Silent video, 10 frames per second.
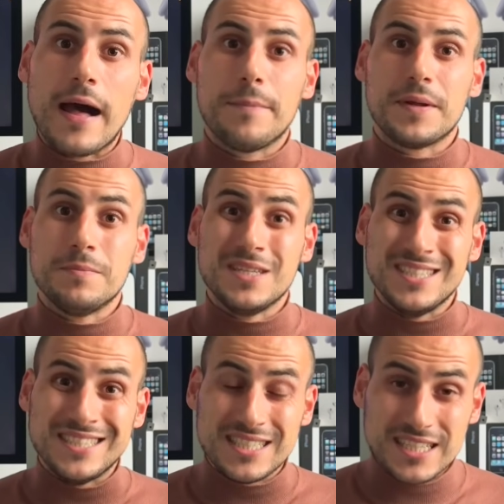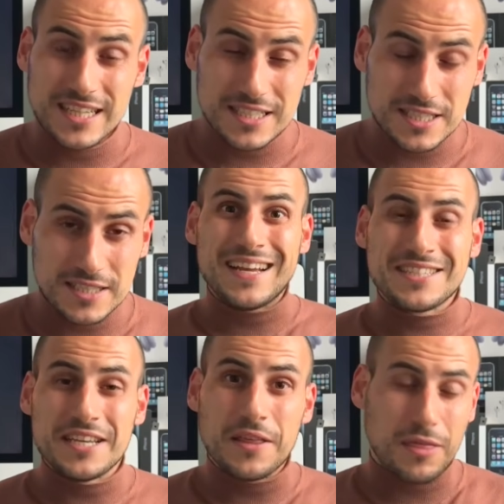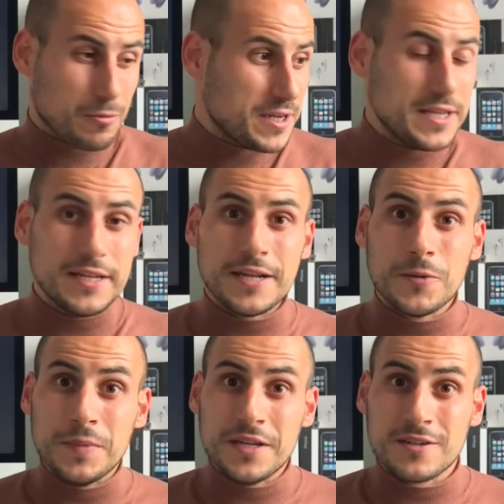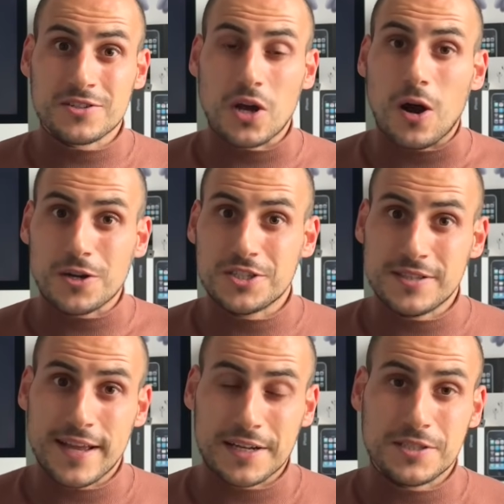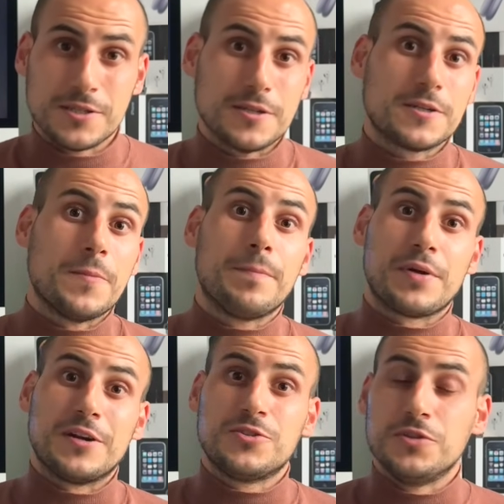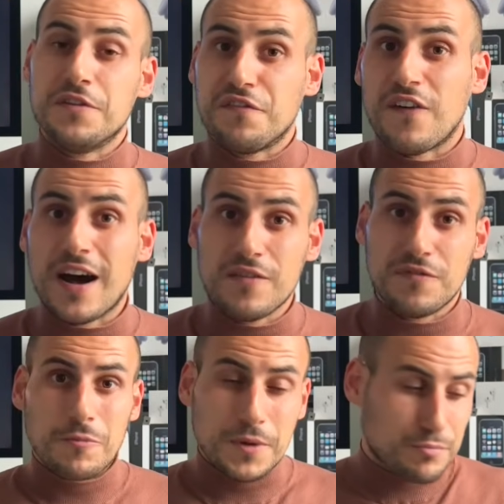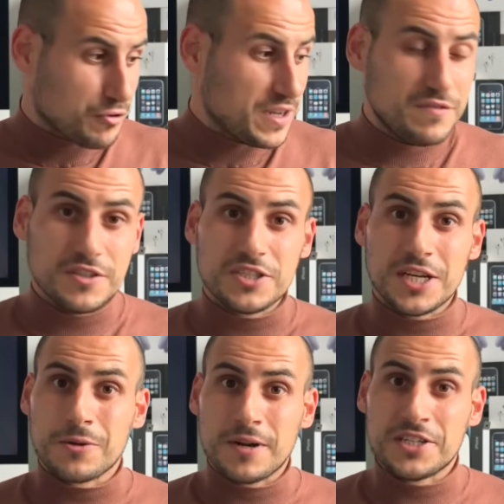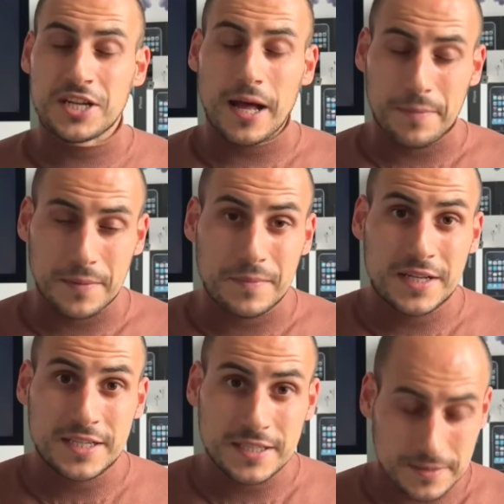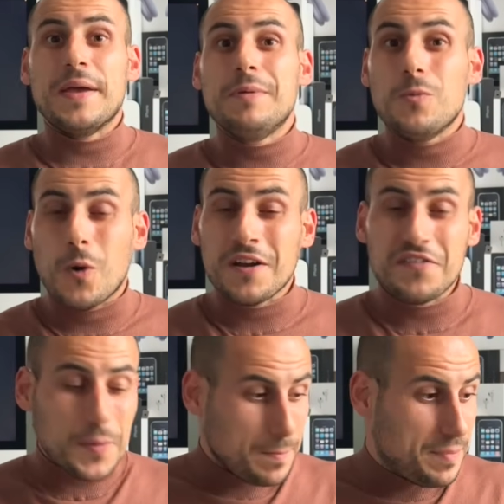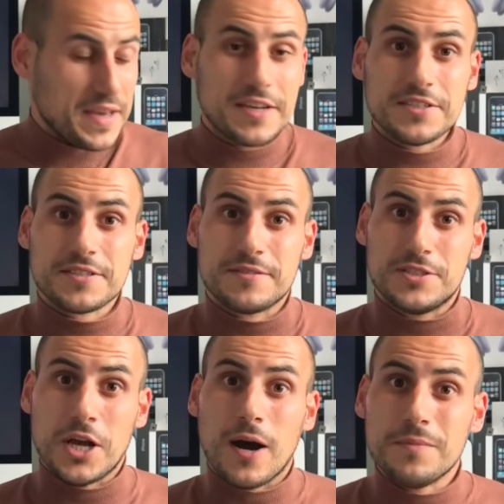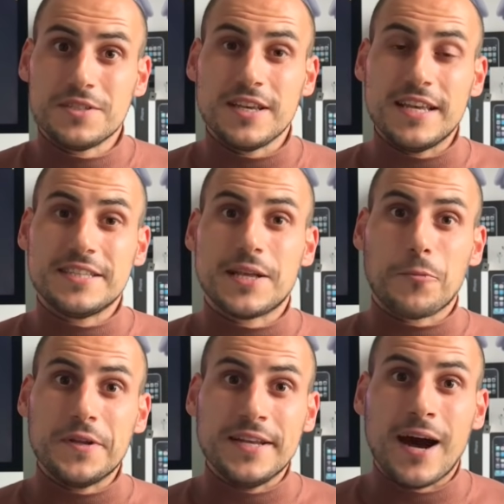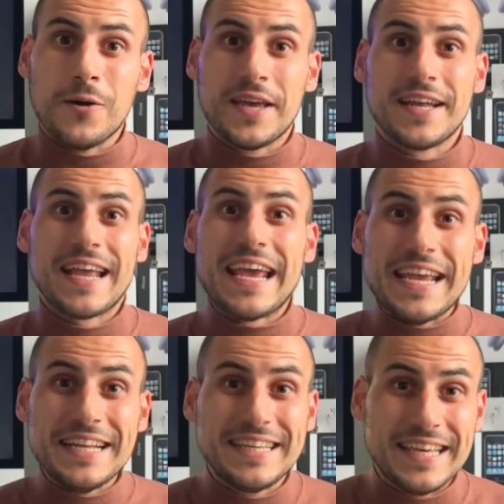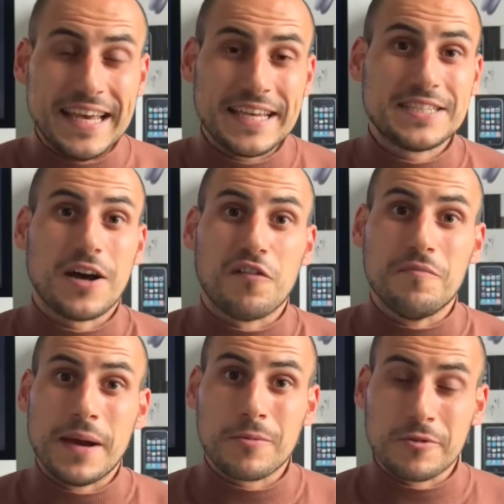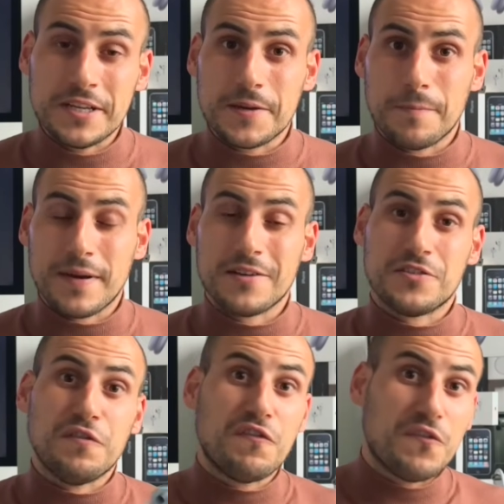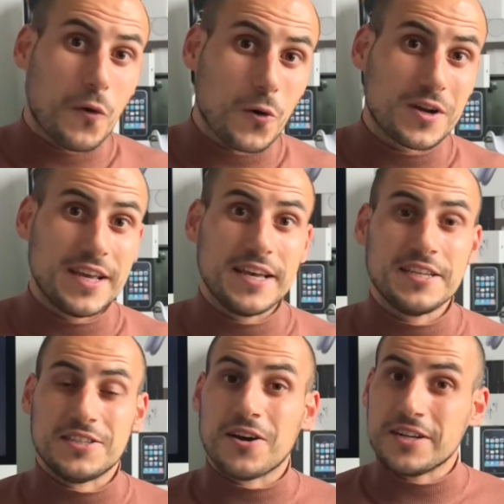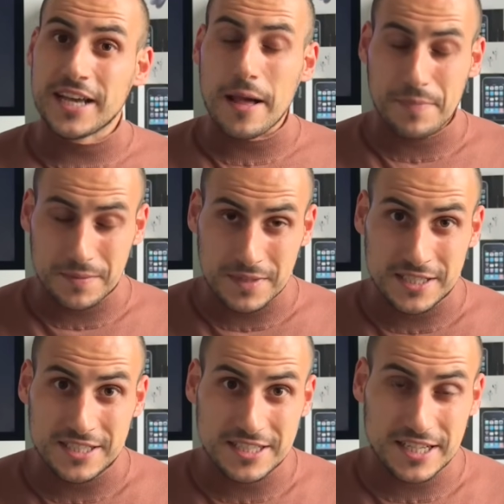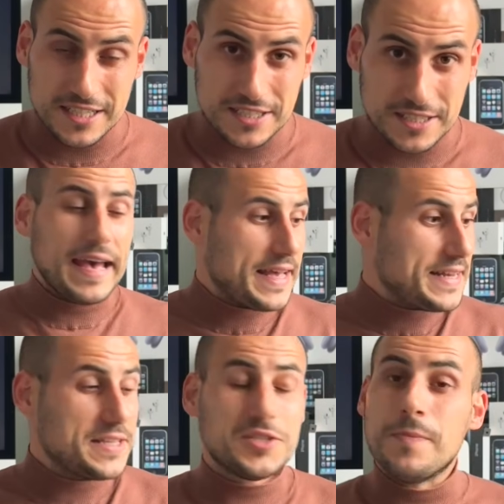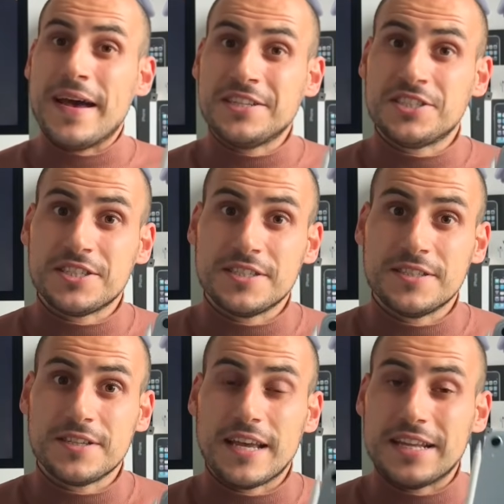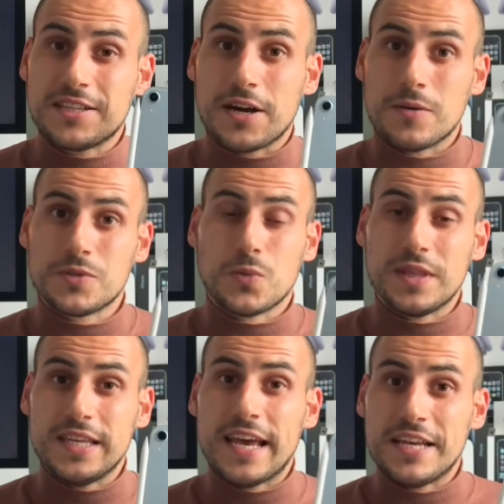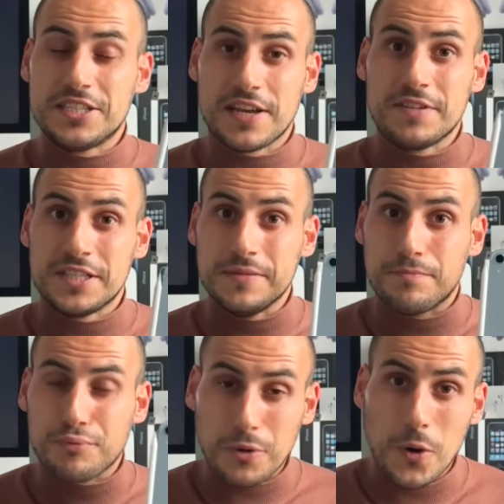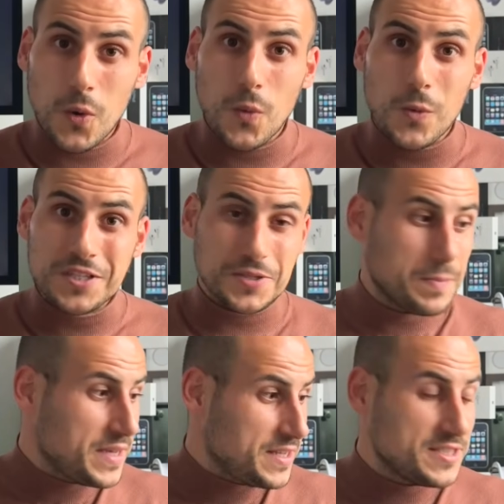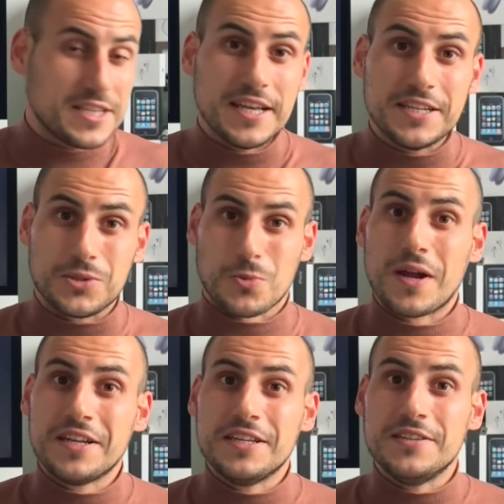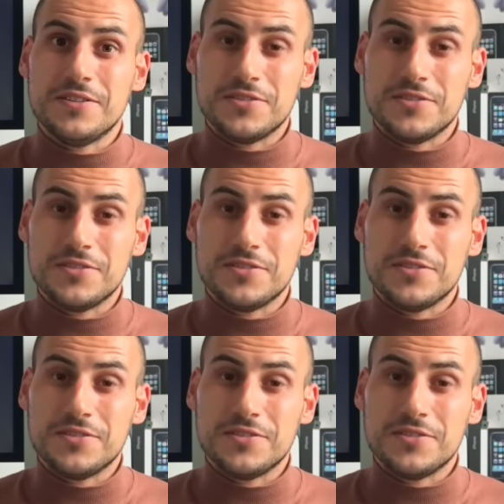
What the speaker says: iPad mini 6. It has a 3nm architecture compared to the 5 from the previous generation iPad mini. Maybe one of the biggest jumps is that we now get 8 gigs of memory compared to 4 gigs on the iPad mini 6. And as mentioned, it comes with the A17 Pro, which means it's ready